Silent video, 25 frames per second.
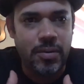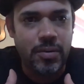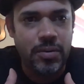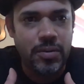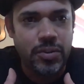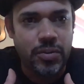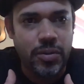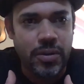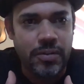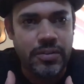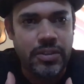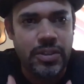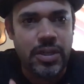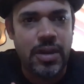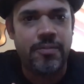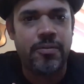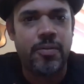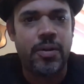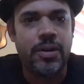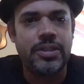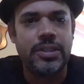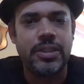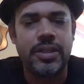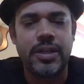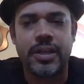sort of software
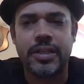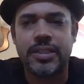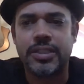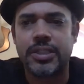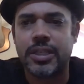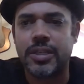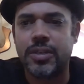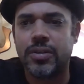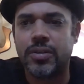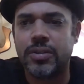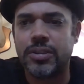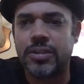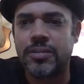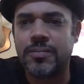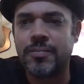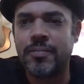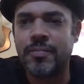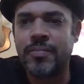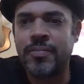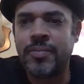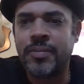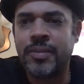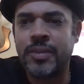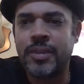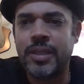engineering skills,
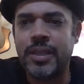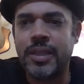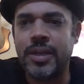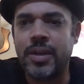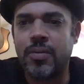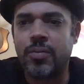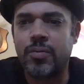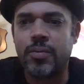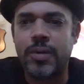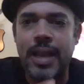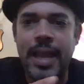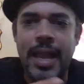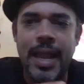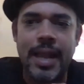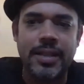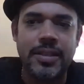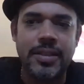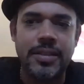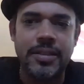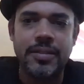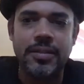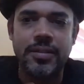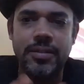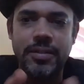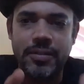React
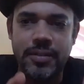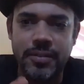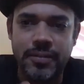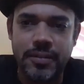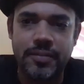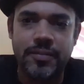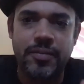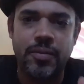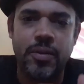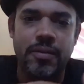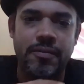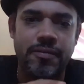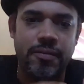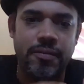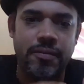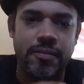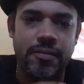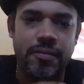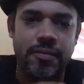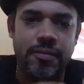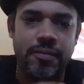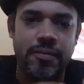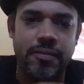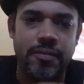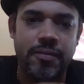for front
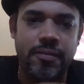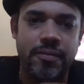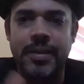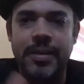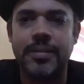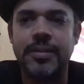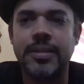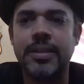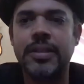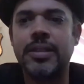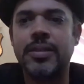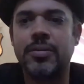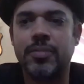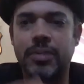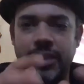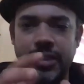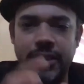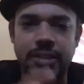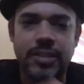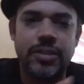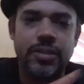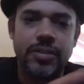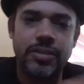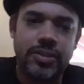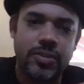end development, which
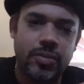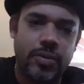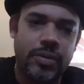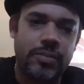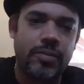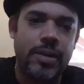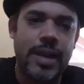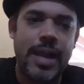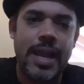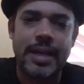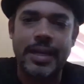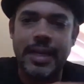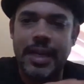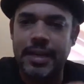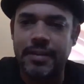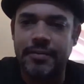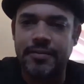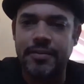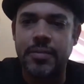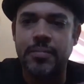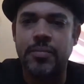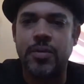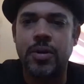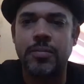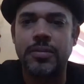includes sort of React Native
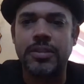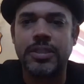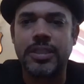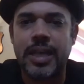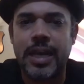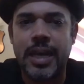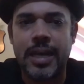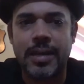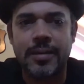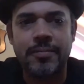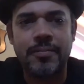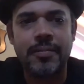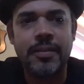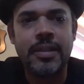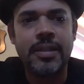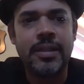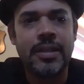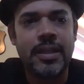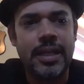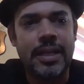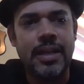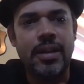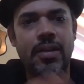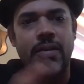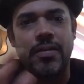for the mobile side.
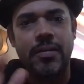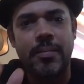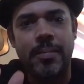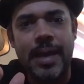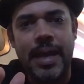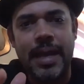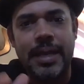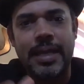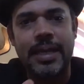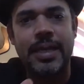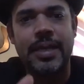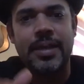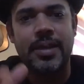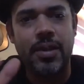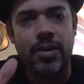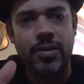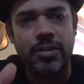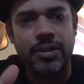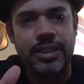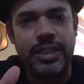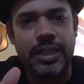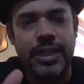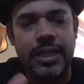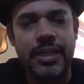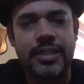And then on the back end,
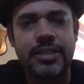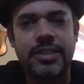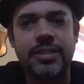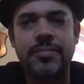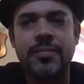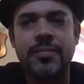Node.js,